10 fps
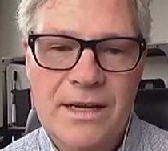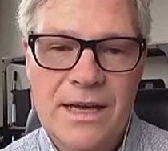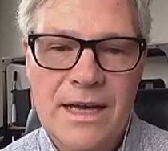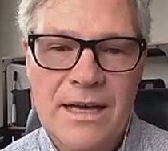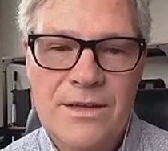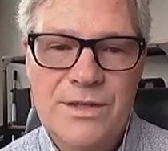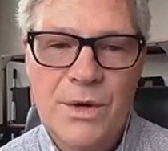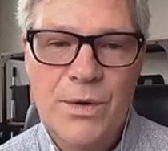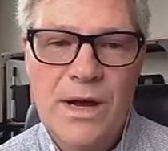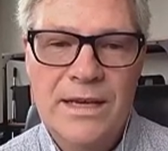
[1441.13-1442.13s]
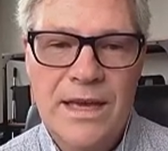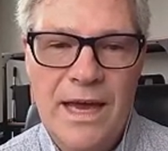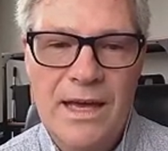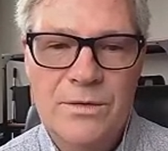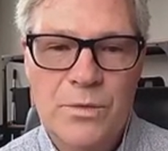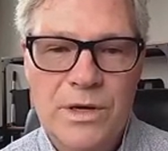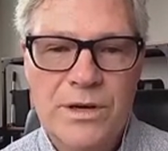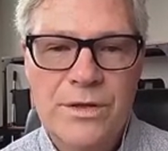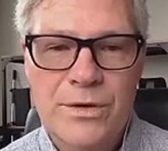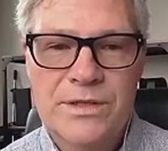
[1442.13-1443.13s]
And so again, what
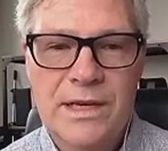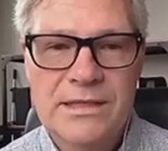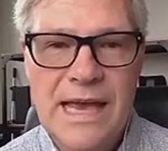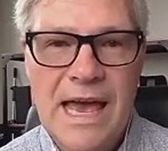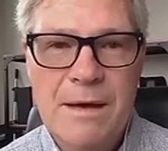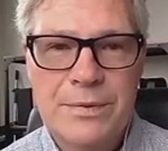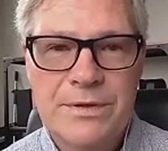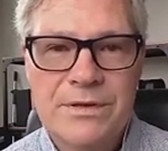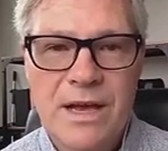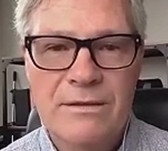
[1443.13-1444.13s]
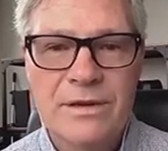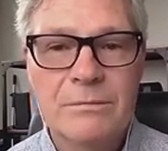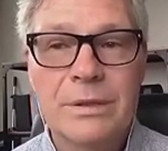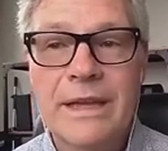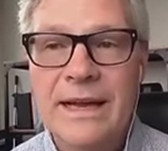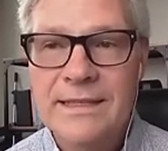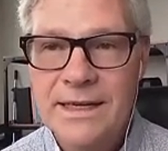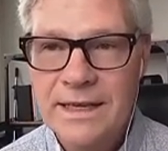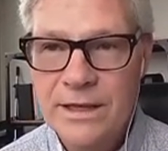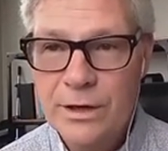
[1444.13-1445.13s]
are those examples of
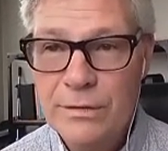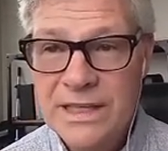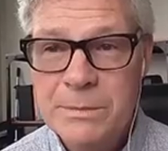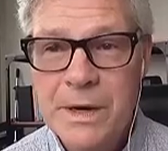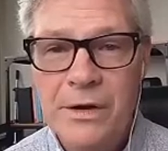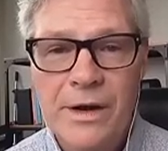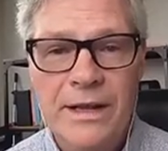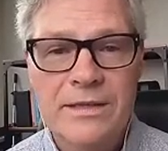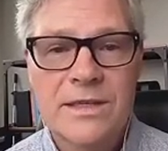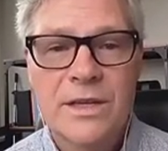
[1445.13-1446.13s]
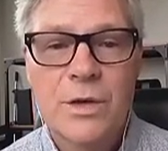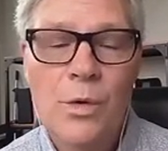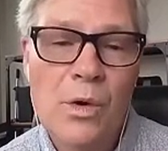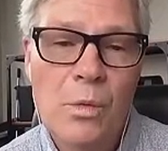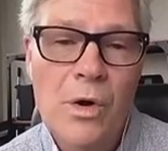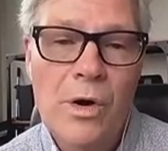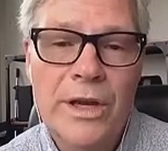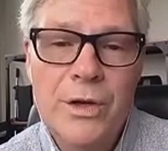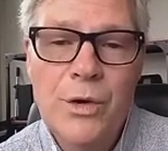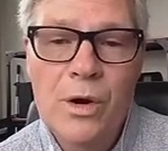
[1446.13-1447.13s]
complexity that you've experienced in your work,
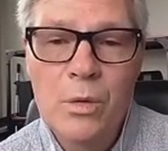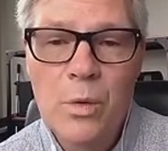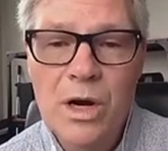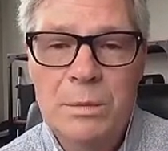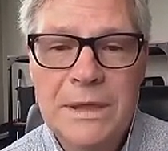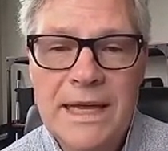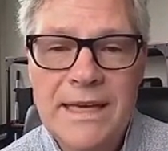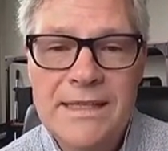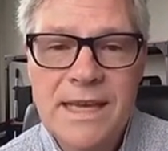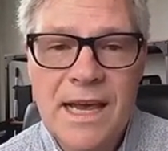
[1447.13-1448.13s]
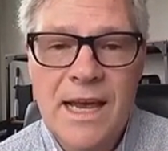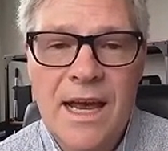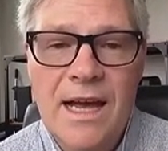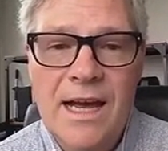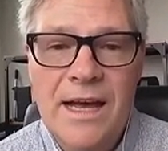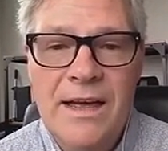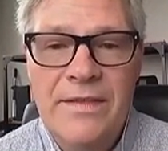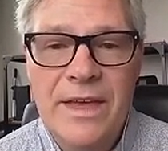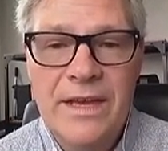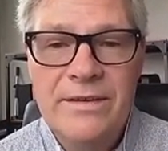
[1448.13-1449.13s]
in your workplace,
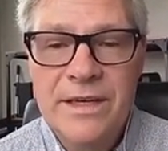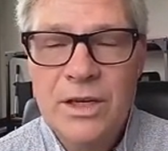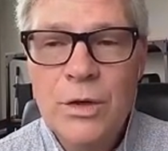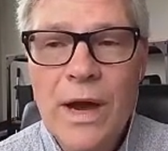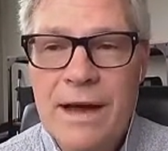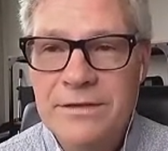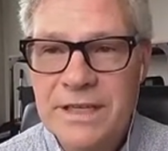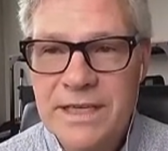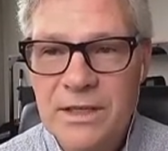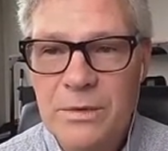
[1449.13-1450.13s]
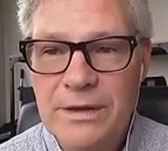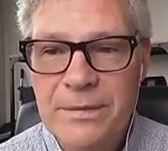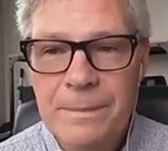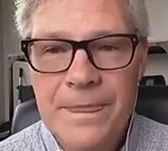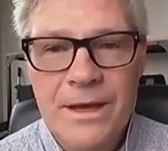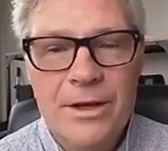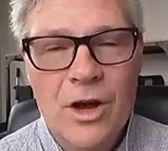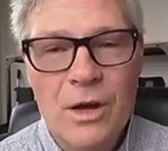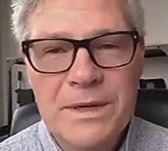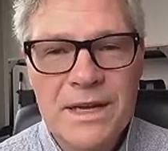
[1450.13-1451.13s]
that you have to deal with?
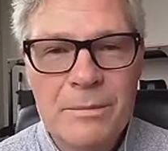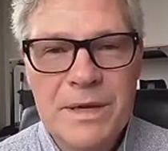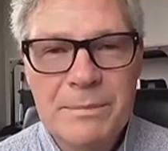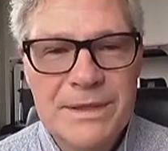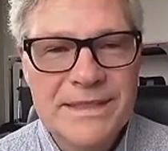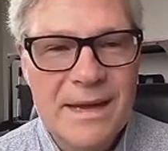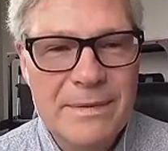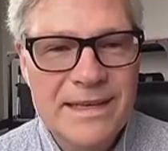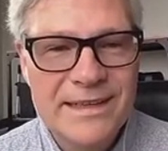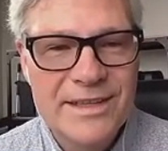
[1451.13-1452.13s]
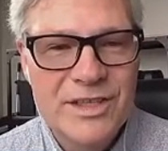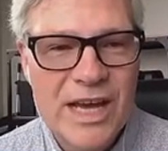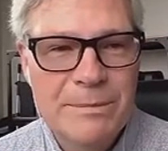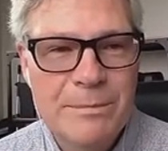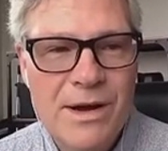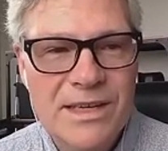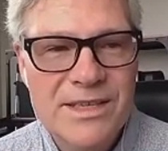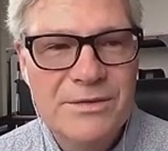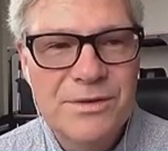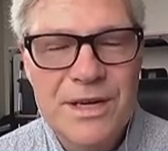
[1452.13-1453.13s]
Kalpana, are people typing into the chat box
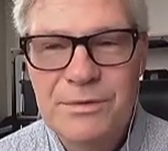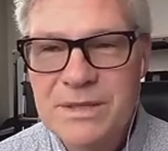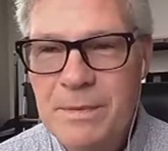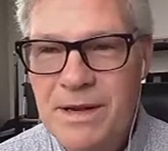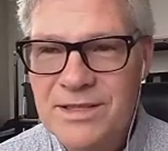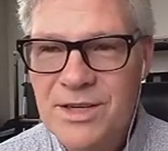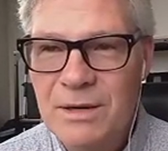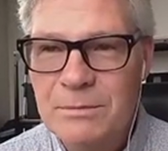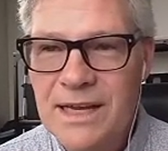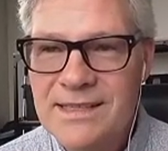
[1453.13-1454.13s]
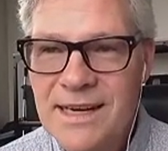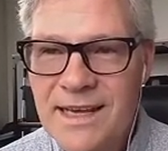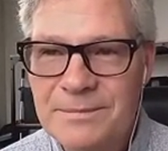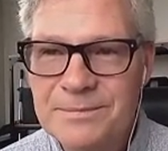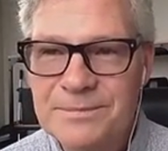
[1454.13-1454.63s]
in response to complexity?